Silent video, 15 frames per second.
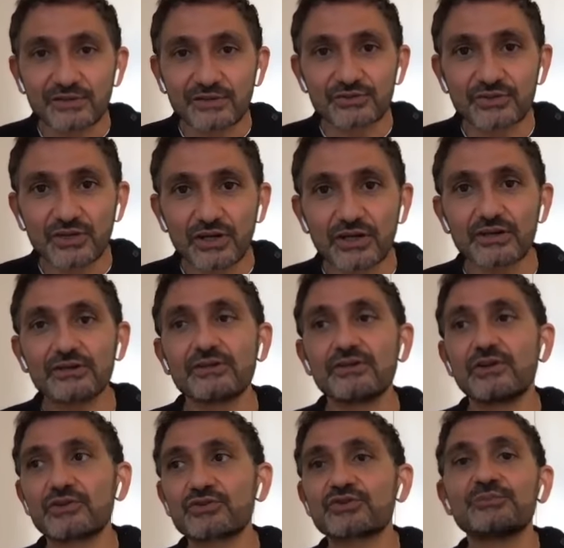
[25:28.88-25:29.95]
Christian
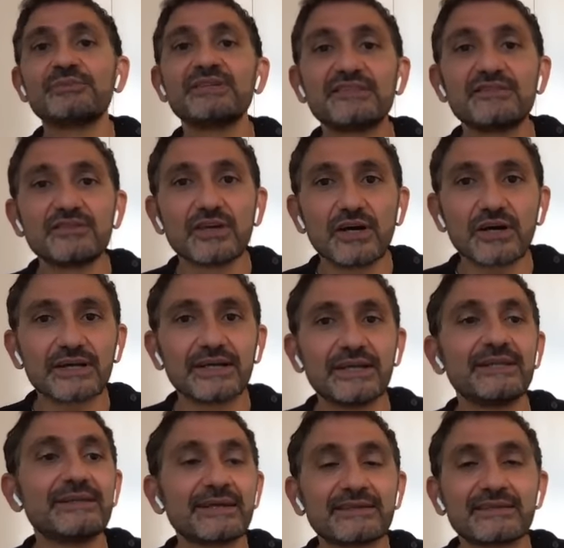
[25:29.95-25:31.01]
Dior launched Miss
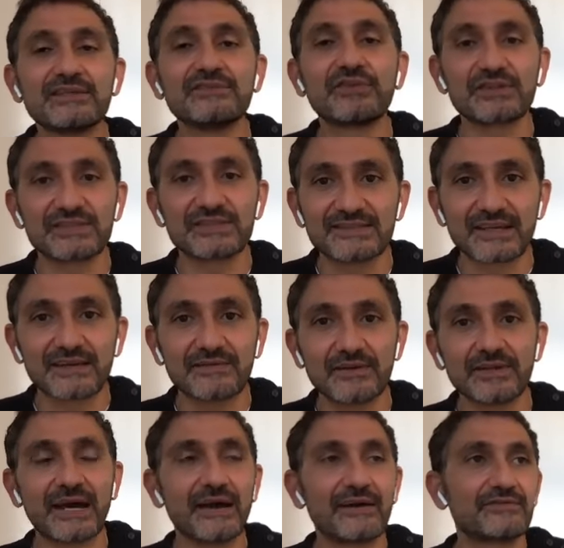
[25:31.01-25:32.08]
Dior in
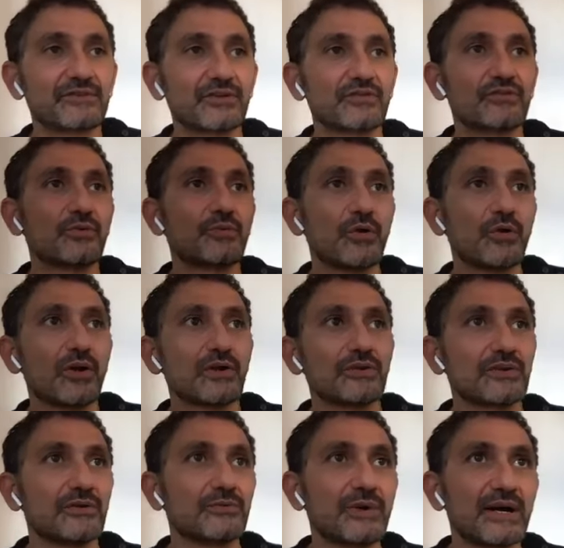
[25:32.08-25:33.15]
1947 after the
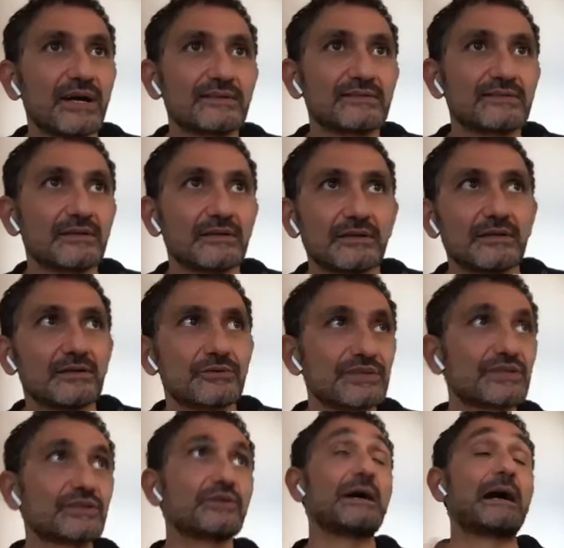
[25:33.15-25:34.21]
world was
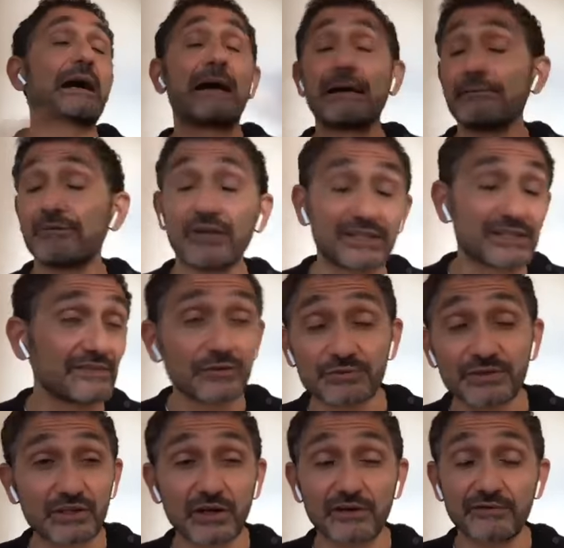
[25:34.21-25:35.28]

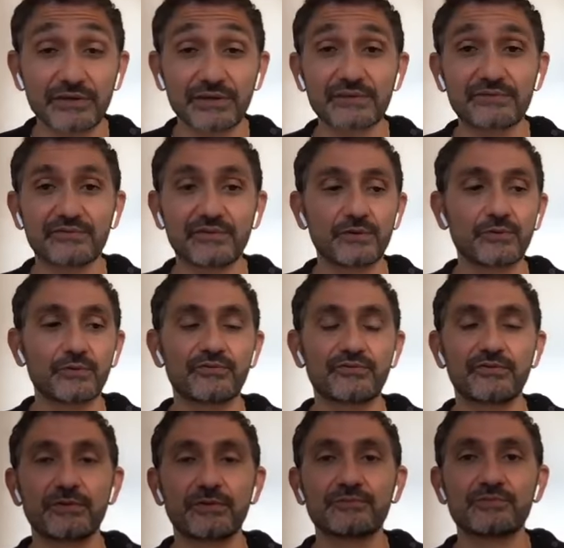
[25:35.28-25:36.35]
not even recovering
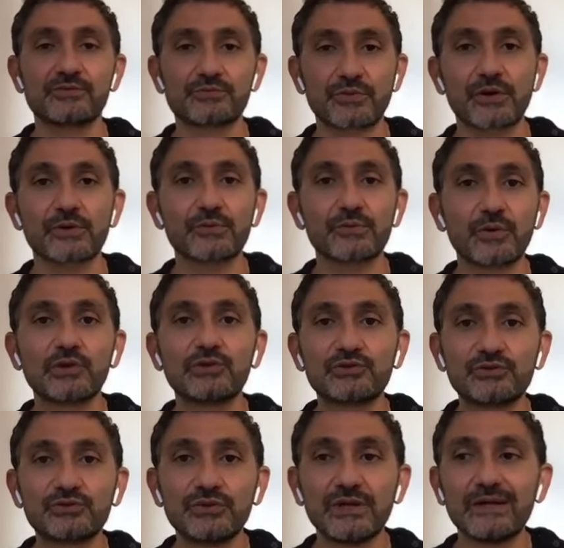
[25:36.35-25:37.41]
from
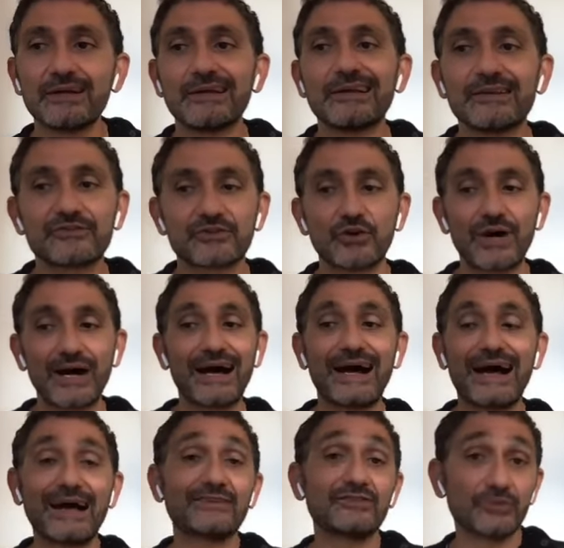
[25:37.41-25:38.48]
World War II.
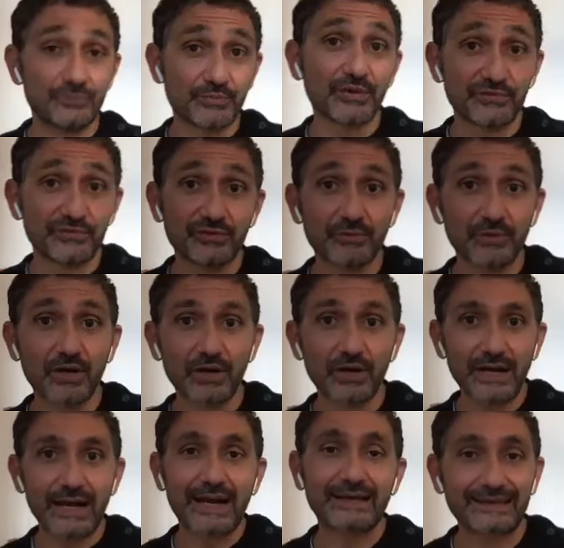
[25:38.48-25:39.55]
So as a
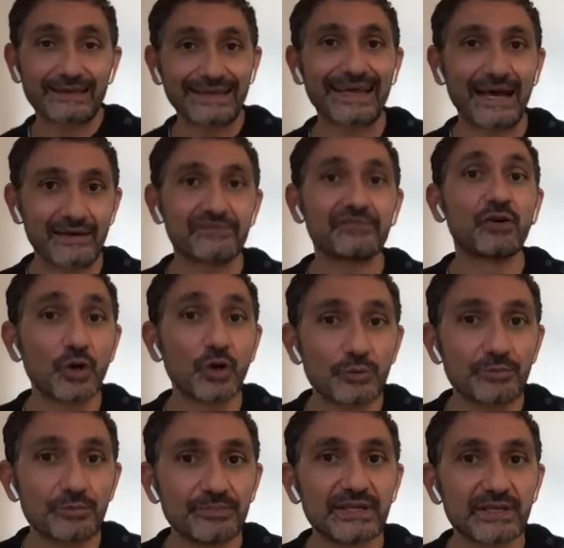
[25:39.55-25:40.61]
perfumer, I can
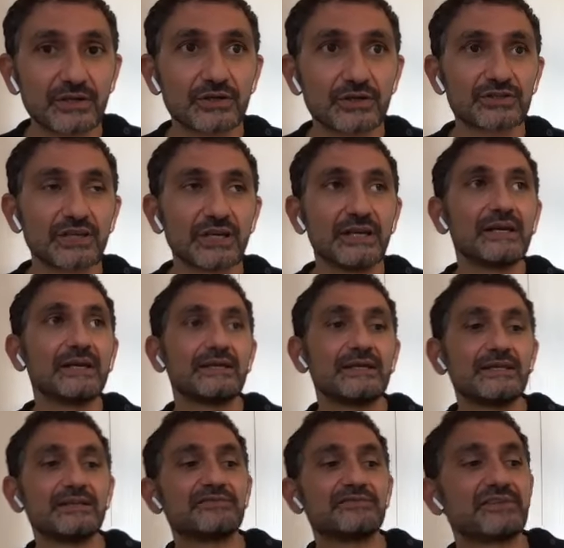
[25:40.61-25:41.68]
have hope, because
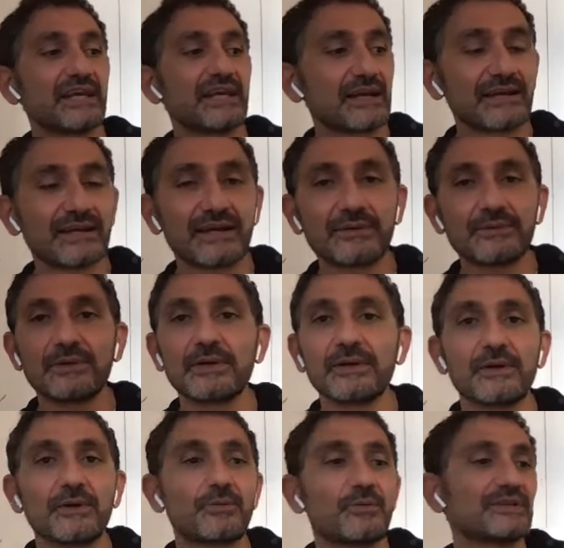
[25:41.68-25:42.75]
if
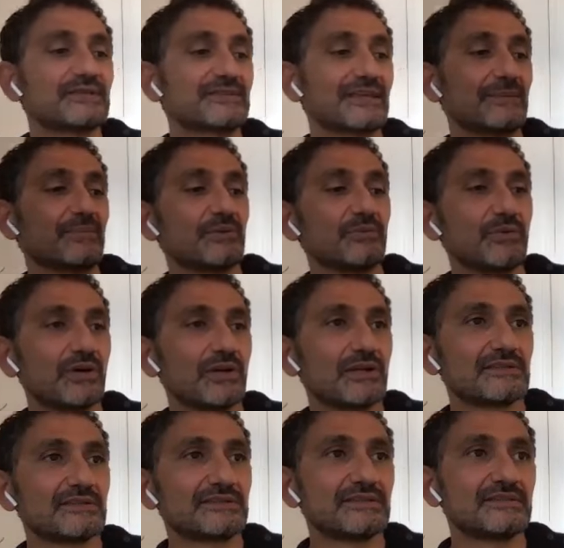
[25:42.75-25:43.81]
Guerlain was
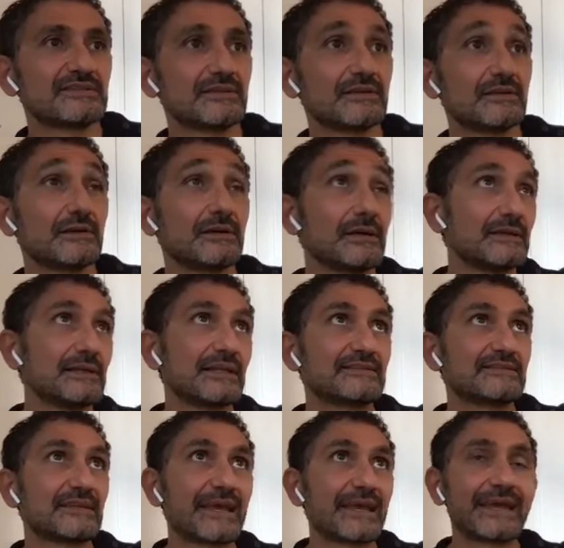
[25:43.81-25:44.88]
capable since,
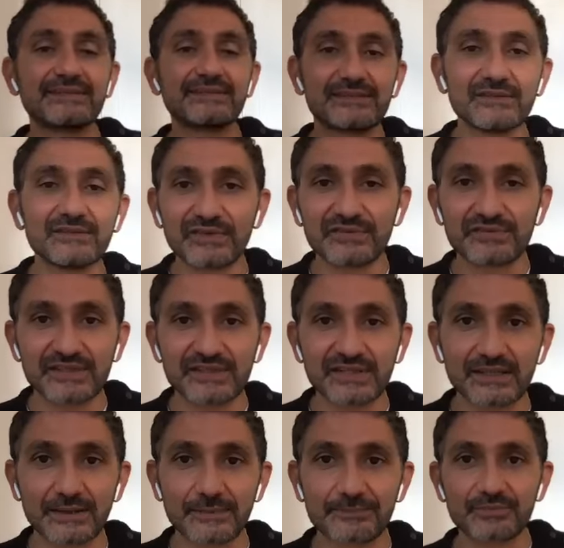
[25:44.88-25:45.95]
let's say,
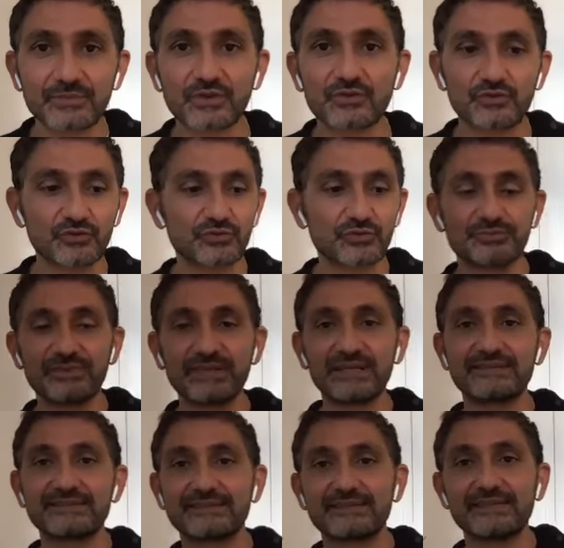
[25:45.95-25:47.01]
1815
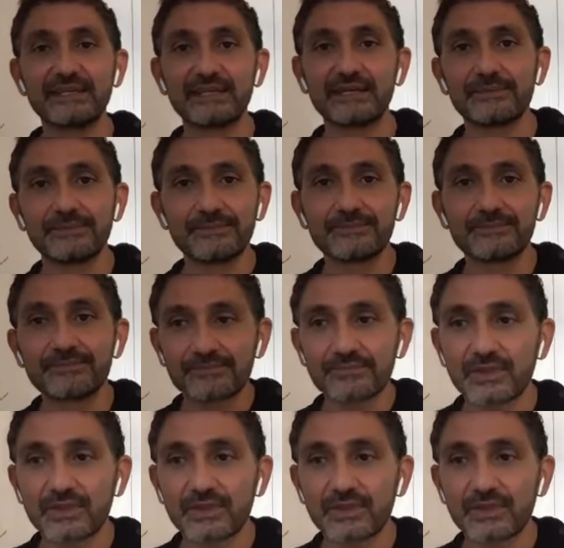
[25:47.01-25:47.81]
to be still